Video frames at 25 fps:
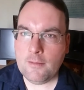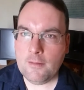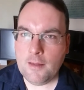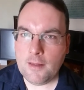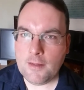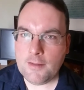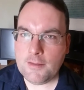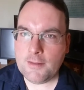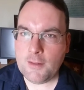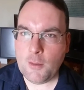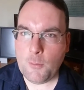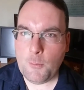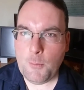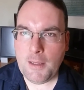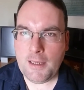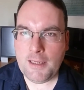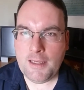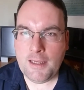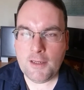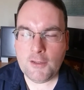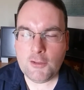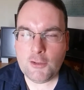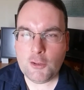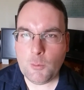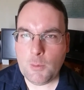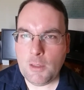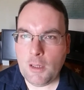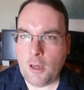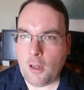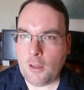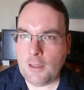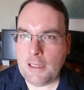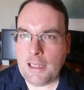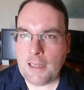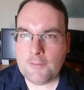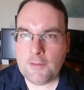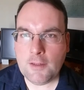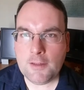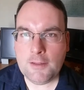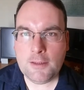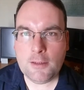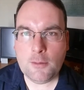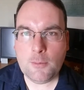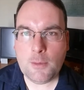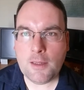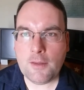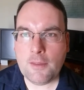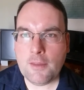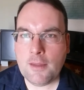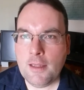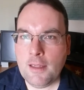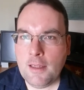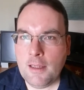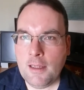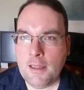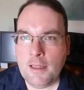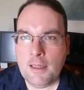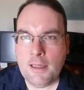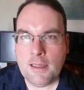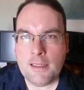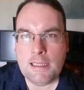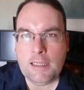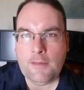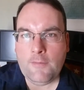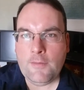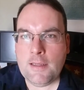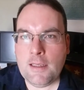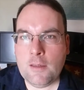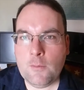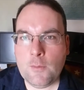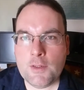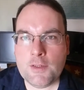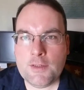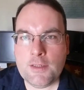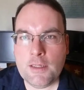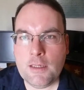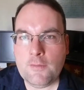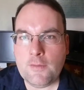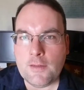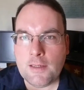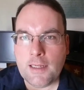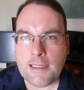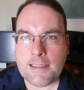This is a big issue we all have to deal with, giving and receiving.